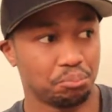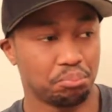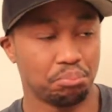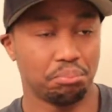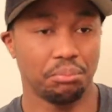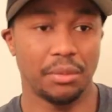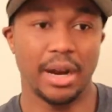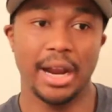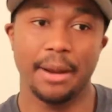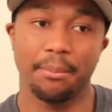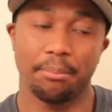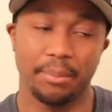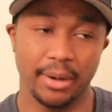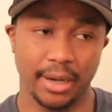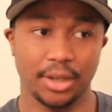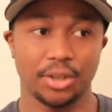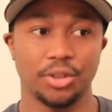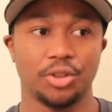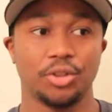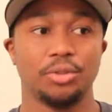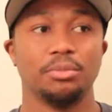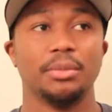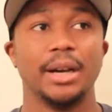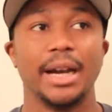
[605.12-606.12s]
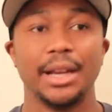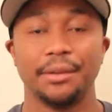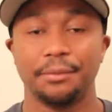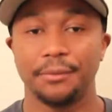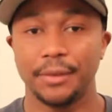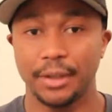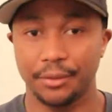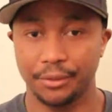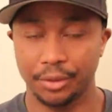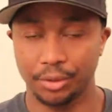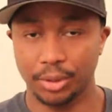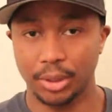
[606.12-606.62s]
Might break into my
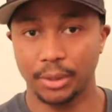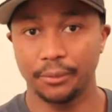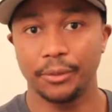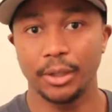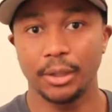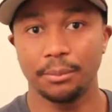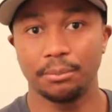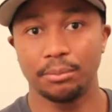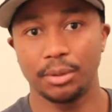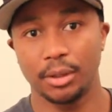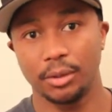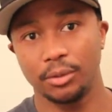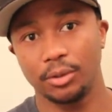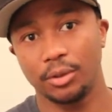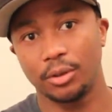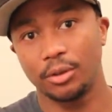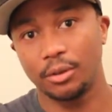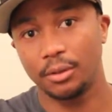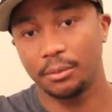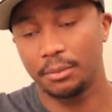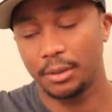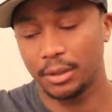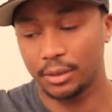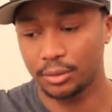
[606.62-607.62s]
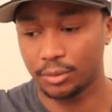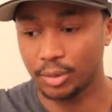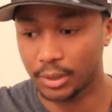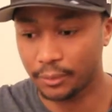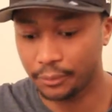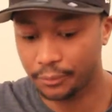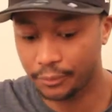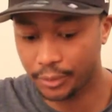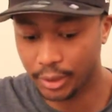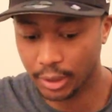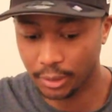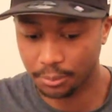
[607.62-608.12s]
favorite top three, but not other people's
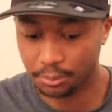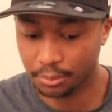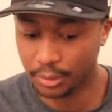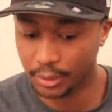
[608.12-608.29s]
top three.